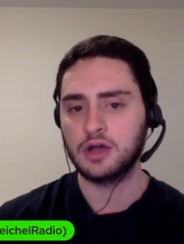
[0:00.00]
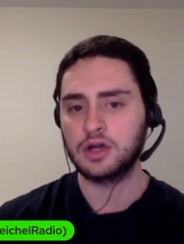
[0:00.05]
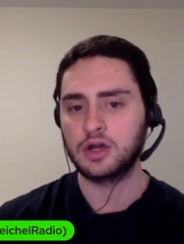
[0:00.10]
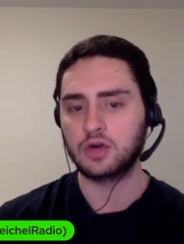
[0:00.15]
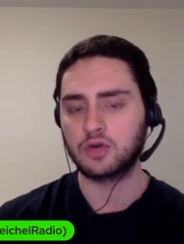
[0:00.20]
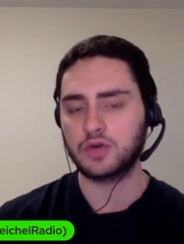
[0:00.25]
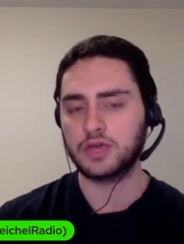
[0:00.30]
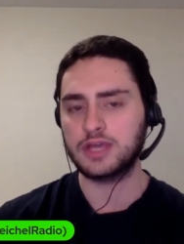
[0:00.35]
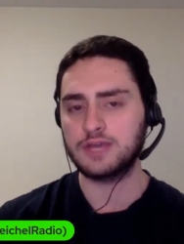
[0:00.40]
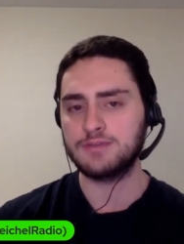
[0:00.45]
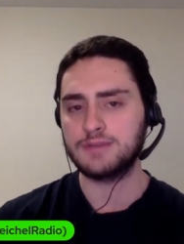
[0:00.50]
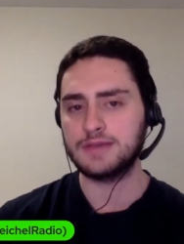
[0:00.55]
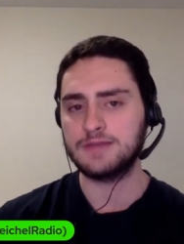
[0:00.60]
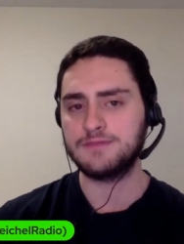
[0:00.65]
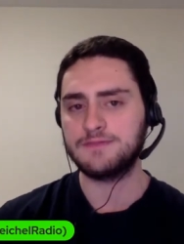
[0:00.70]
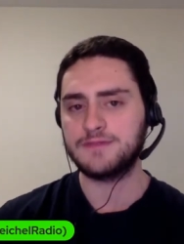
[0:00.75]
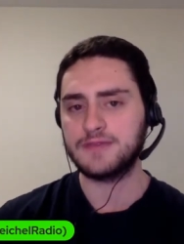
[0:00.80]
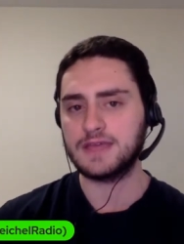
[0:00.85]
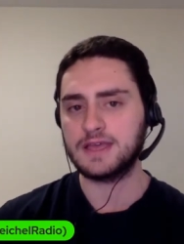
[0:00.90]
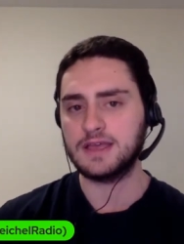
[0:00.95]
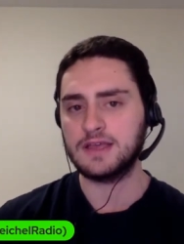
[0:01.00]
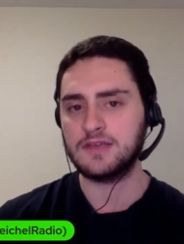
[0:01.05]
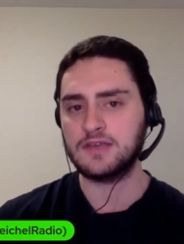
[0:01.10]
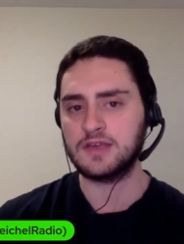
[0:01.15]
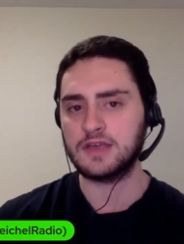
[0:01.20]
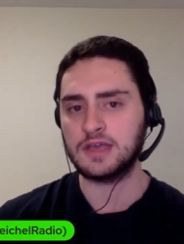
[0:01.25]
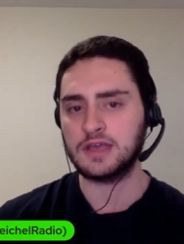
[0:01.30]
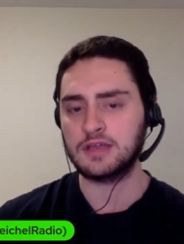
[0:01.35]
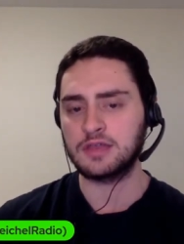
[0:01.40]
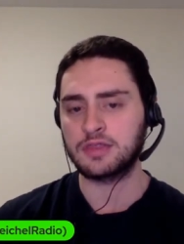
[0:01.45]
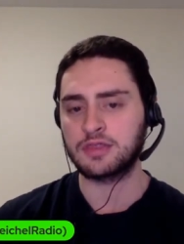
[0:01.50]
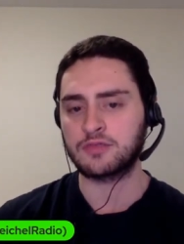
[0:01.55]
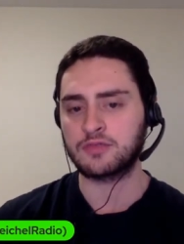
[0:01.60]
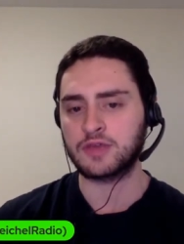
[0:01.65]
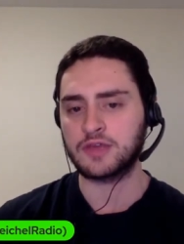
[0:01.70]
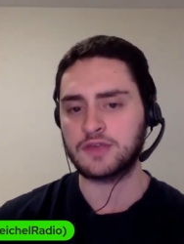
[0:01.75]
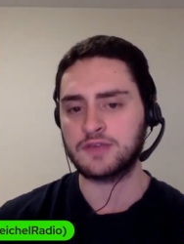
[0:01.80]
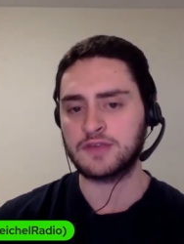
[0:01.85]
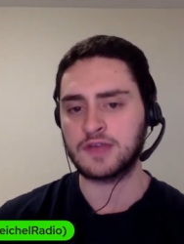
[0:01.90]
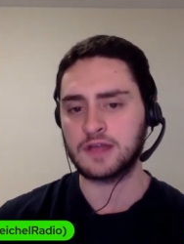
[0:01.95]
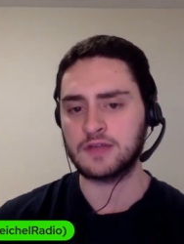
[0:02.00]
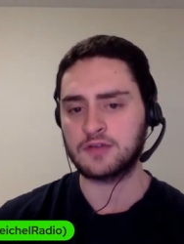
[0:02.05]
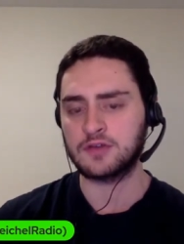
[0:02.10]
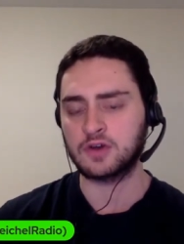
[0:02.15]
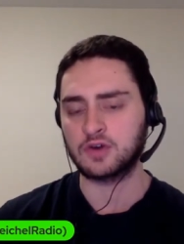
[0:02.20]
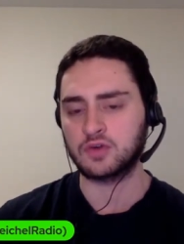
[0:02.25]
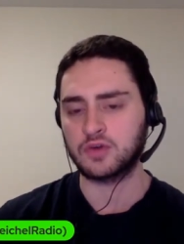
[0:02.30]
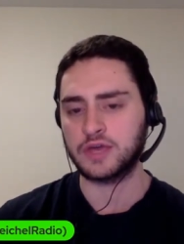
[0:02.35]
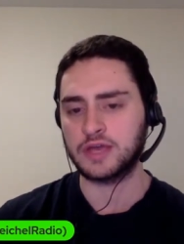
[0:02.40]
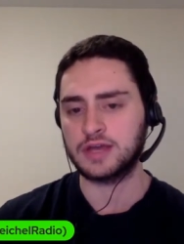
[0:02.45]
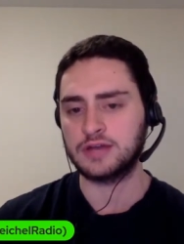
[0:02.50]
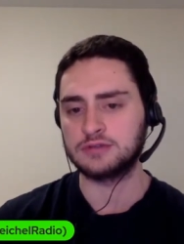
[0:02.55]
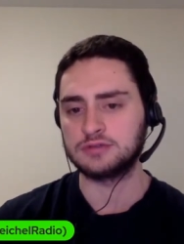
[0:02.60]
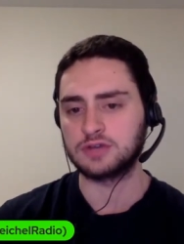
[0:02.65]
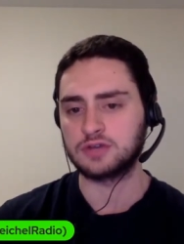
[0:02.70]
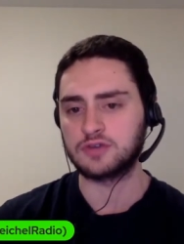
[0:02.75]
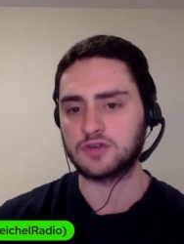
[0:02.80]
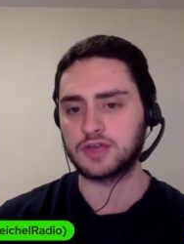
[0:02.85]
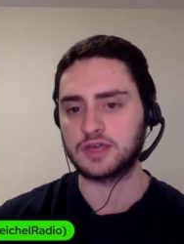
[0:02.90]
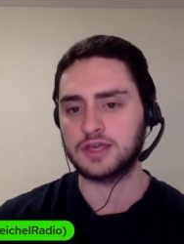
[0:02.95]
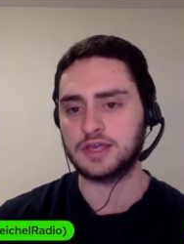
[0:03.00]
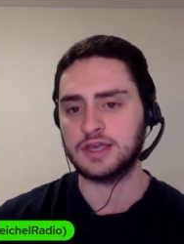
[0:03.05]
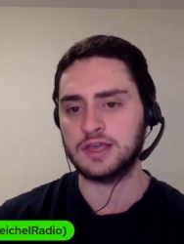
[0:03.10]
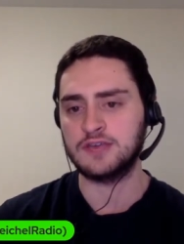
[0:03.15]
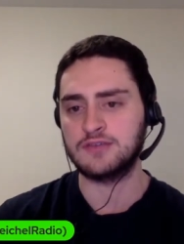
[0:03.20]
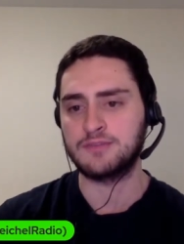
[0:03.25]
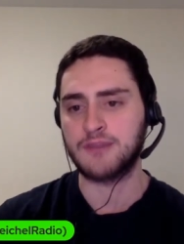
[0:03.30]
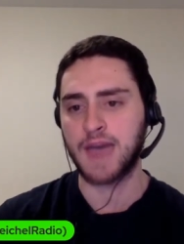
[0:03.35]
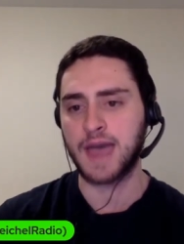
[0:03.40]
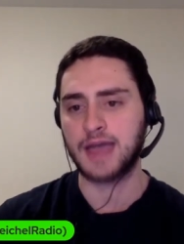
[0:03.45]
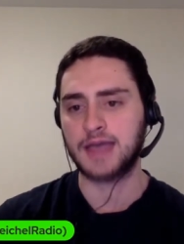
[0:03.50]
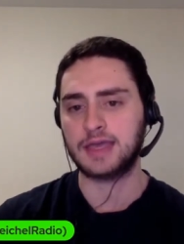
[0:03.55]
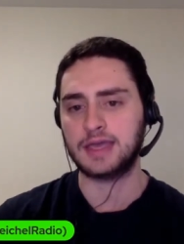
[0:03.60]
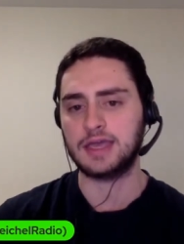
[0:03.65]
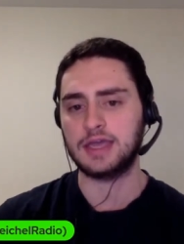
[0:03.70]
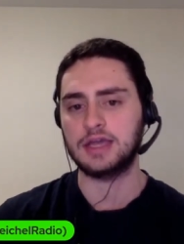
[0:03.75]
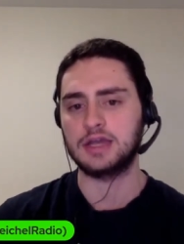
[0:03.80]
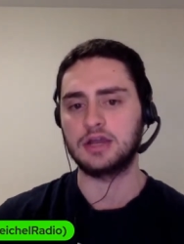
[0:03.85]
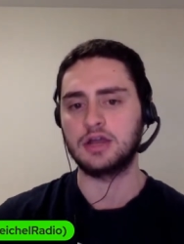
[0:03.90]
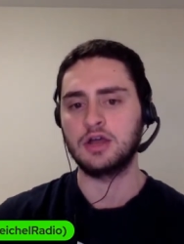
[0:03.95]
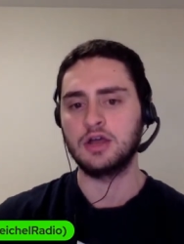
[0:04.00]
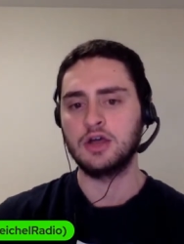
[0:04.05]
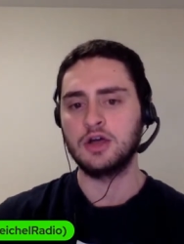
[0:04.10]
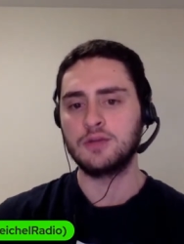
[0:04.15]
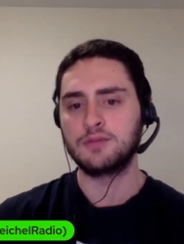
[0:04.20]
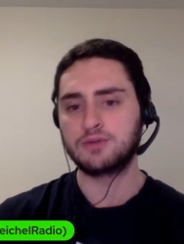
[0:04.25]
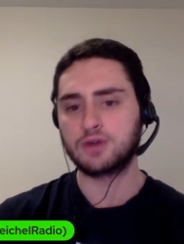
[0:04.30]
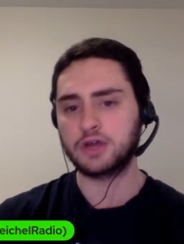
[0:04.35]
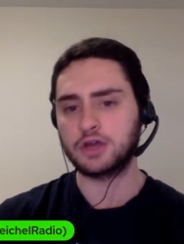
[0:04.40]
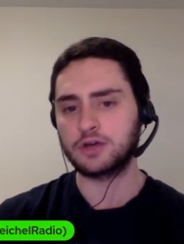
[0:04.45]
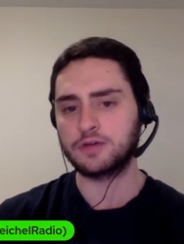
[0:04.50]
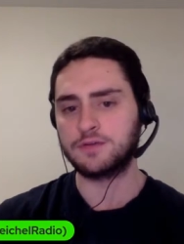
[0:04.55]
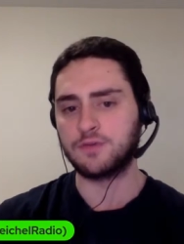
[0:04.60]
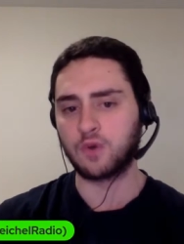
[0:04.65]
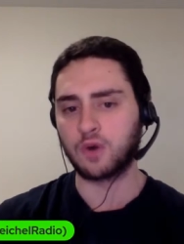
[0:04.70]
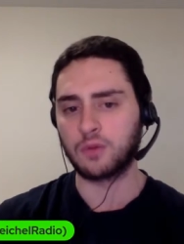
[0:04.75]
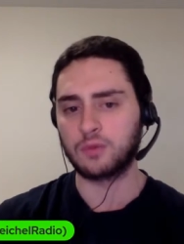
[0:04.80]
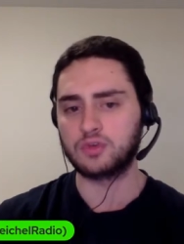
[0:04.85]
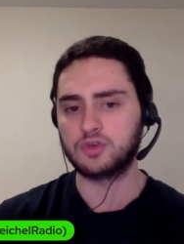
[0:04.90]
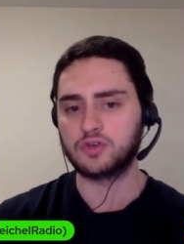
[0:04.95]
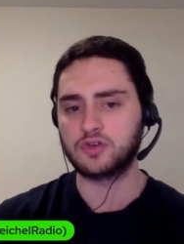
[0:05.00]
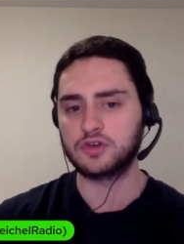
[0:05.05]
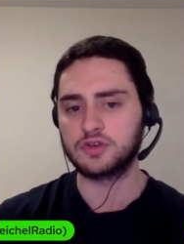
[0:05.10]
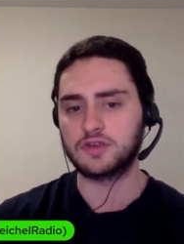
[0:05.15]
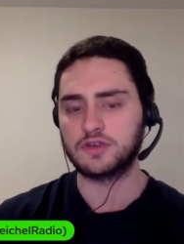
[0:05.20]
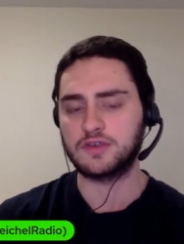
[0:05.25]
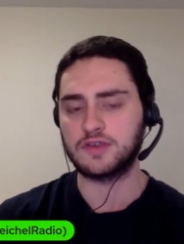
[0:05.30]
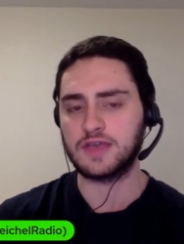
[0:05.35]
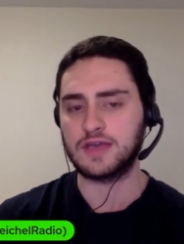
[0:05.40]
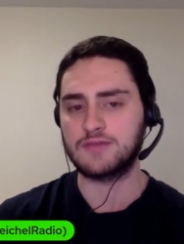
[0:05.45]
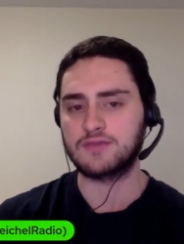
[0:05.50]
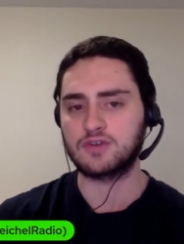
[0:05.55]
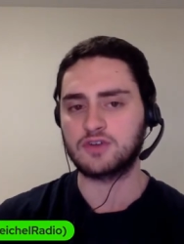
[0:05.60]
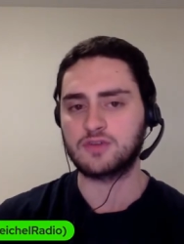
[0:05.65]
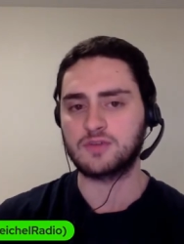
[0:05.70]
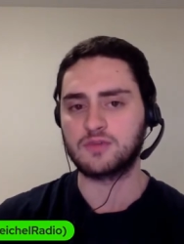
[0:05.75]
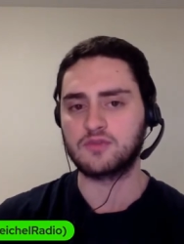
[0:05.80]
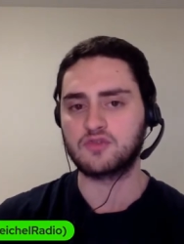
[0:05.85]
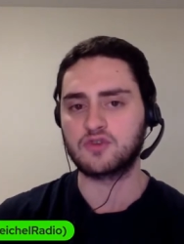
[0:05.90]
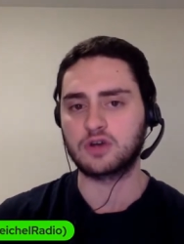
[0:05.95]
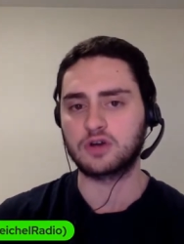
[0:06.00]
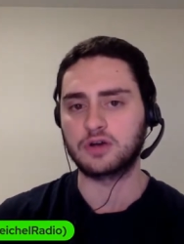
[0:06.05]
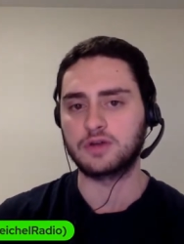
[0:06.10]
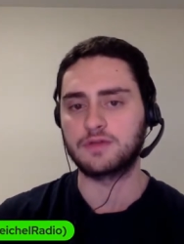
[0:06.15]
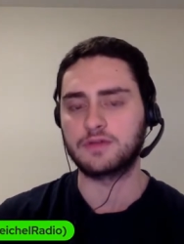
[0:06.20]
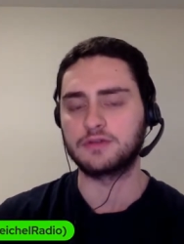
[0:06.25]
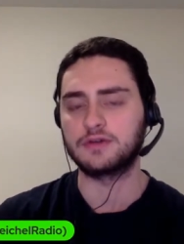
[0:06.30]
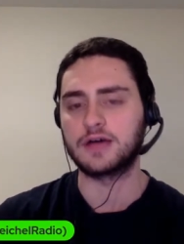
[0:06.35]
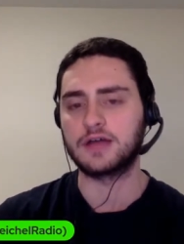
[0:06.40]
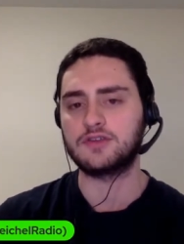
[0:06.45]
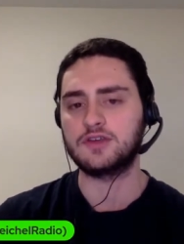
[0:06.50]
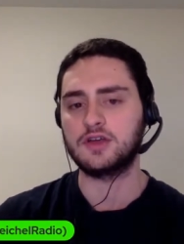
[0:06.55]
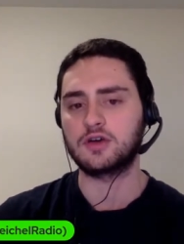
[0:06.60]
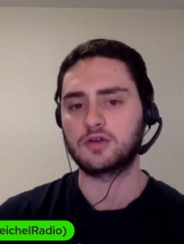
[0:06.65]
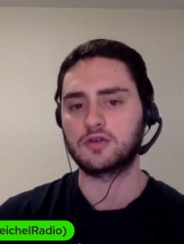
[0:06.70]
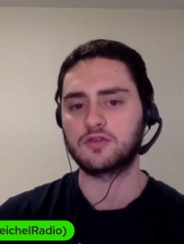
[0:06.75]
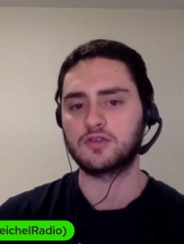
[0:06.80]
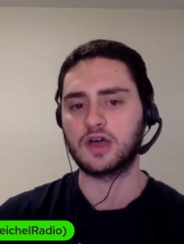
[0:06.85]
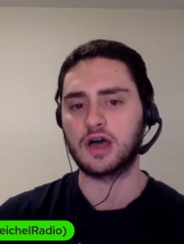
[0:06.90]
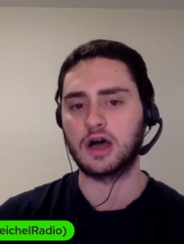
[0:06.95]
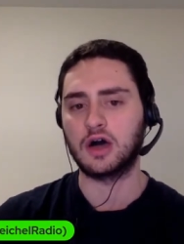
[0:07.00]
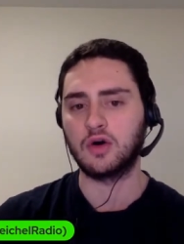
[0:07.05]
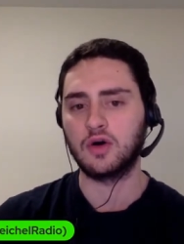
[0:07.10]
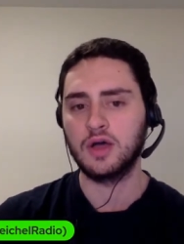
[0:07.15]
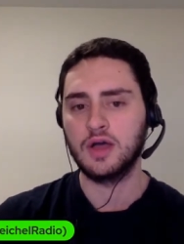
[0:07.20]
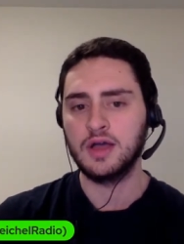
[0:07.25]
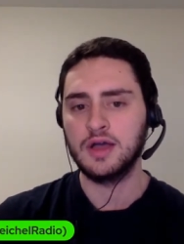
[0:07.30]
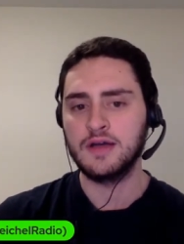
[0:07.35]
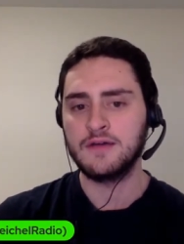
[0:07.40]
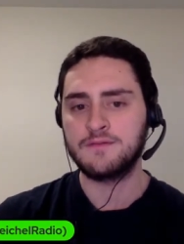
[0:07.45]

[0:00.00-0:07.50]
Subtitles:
Garin beat Fees in 3 sets. Garin looks like he's back in pretty good form, which is good to see after he's been struggling for the last year or so.